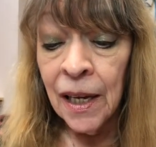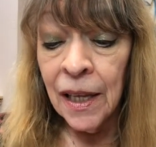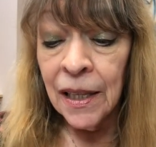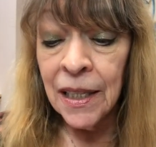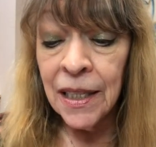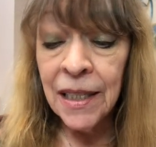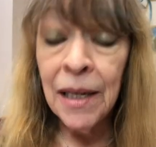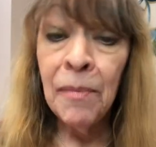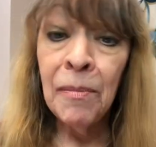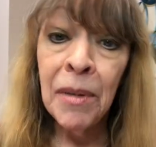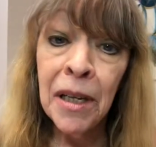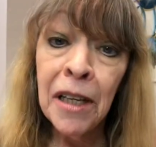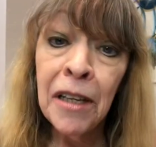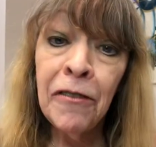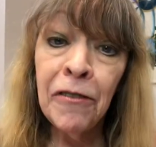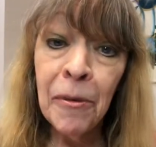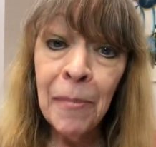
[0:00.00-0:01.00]
The
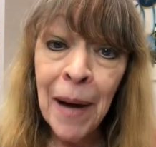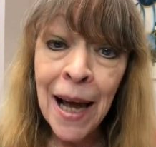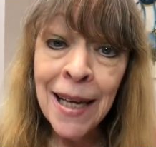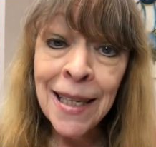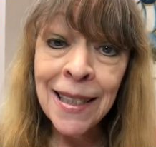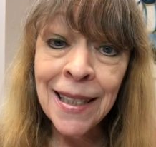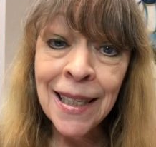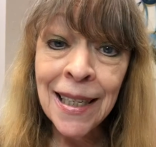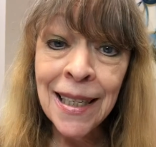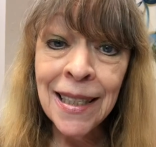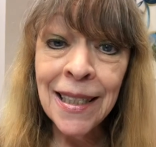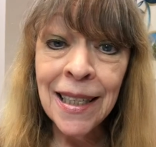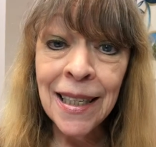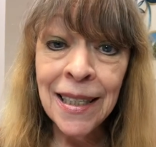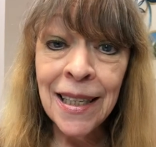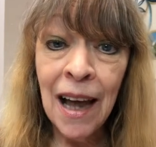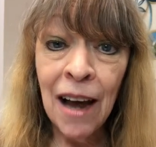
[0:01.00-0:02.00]
symbol for Pisces
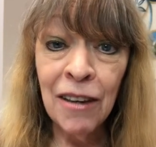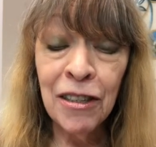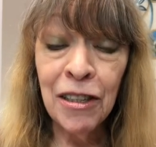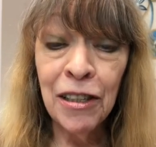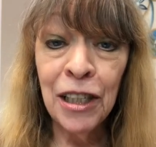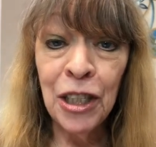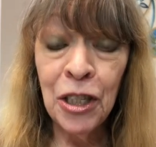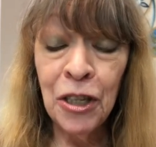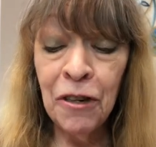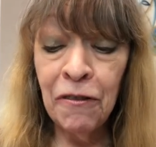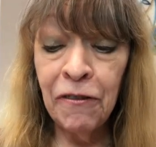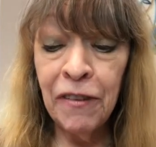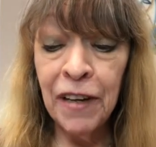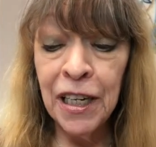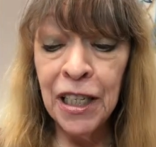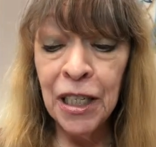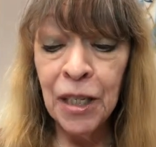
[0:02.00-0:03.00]
is actually two
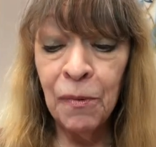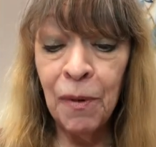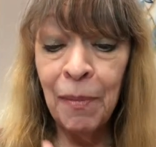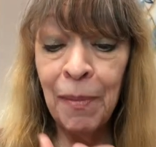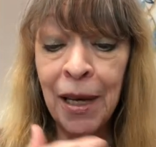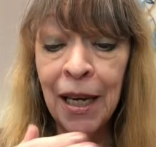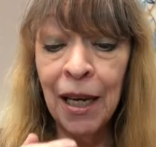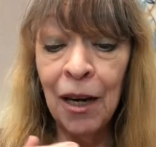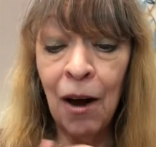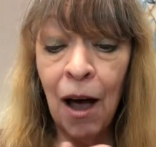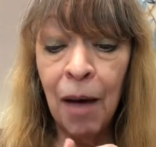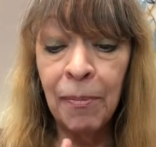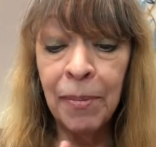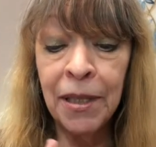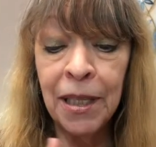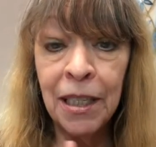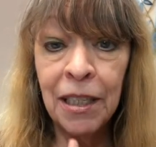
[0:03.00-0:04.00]
fish swimming in
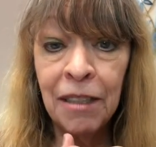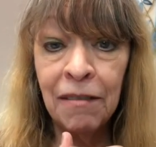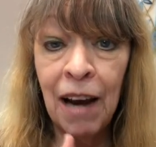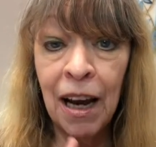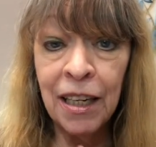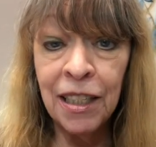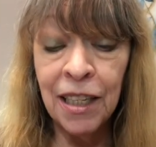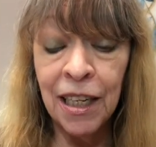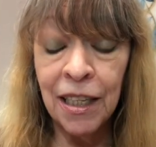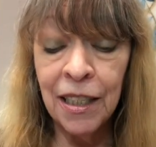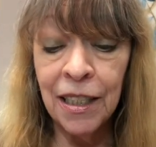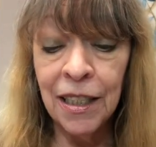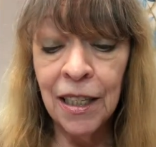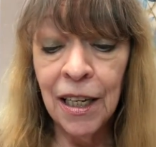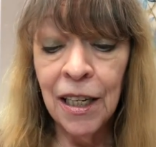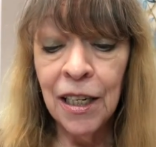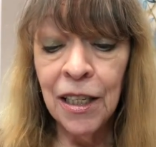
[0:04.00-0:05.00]
opposite directions.